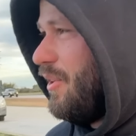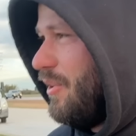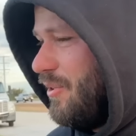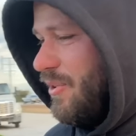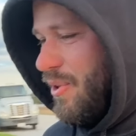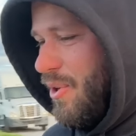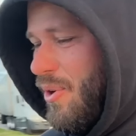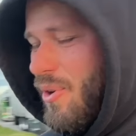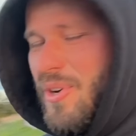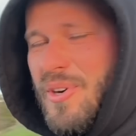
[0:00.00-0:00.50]

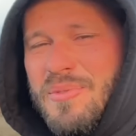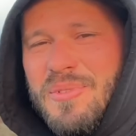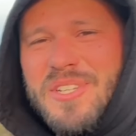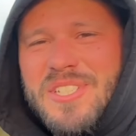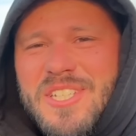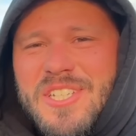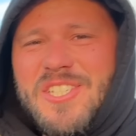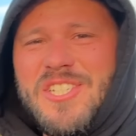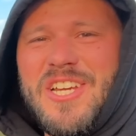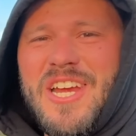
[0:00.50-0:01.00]
Lauren
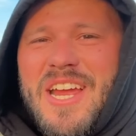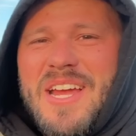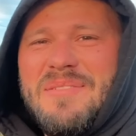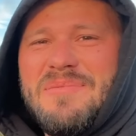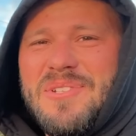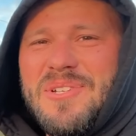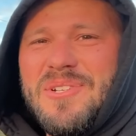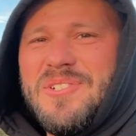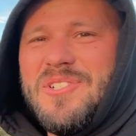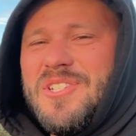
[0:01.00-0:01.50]
was a
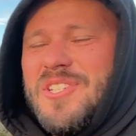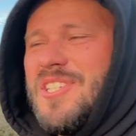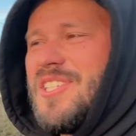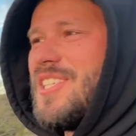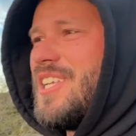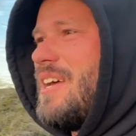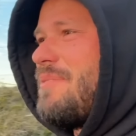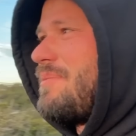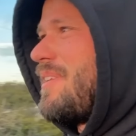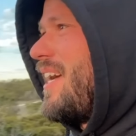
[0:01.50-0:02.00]
champ, dude. She
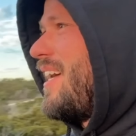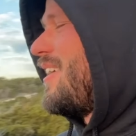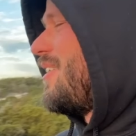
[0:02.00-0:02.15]
slept at